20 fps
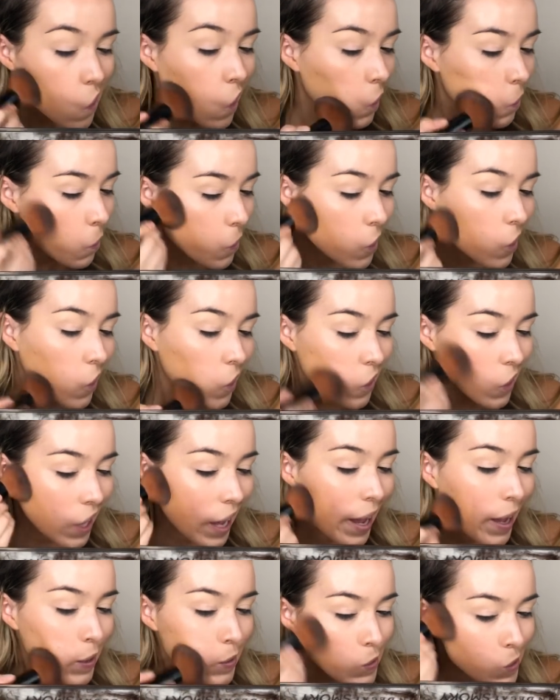I put it on
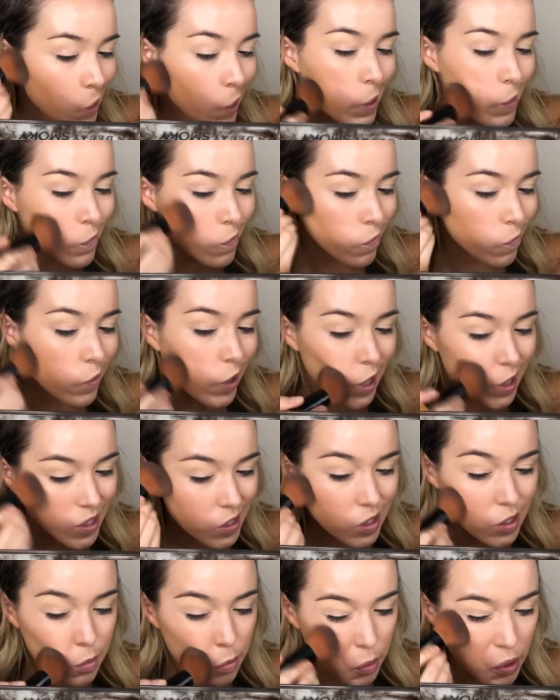the outside
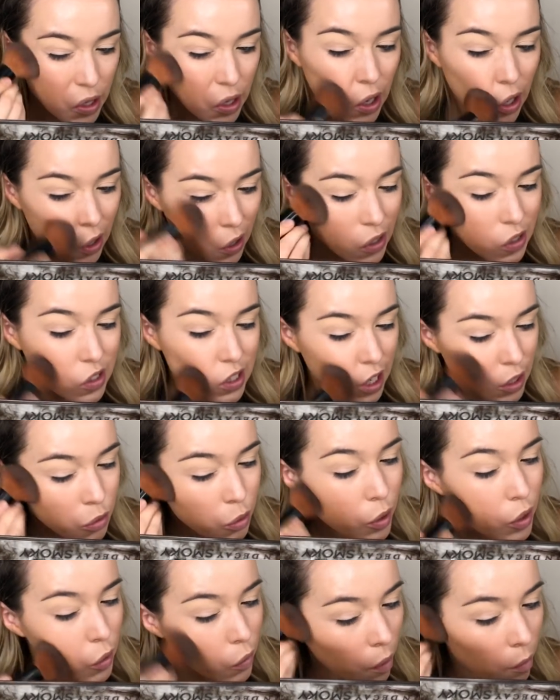first because
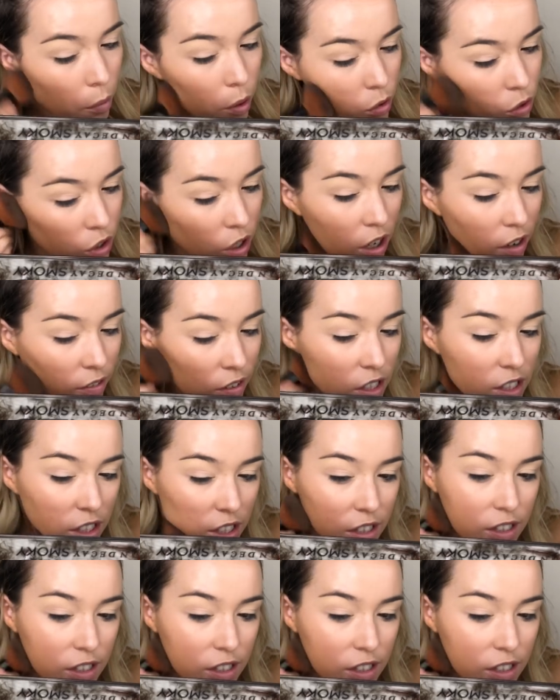that's where you want most coverage,